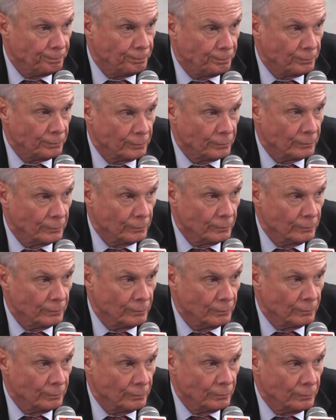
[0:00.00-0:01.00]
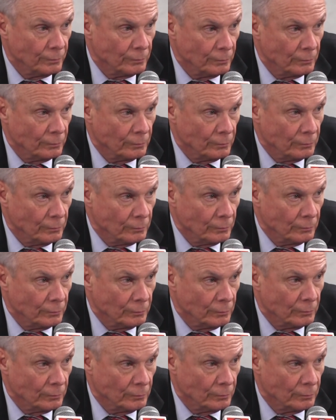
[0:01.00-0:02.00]

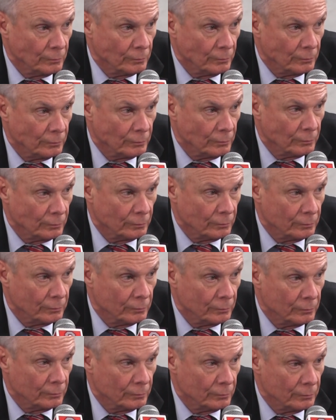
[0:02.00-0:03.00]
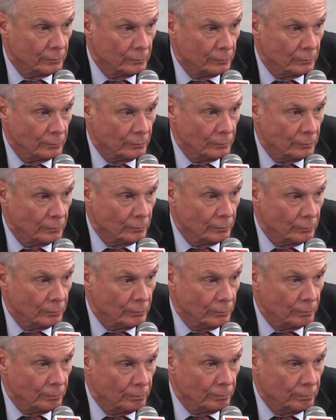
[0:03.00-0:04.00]

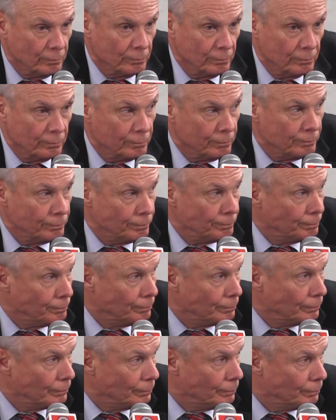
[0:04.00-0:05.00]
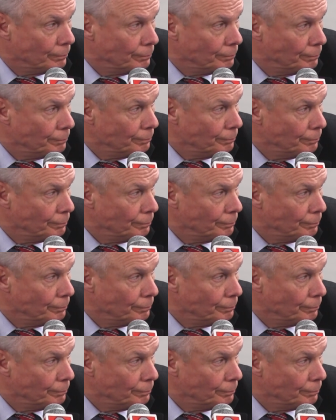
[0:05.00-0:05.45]
[no speech]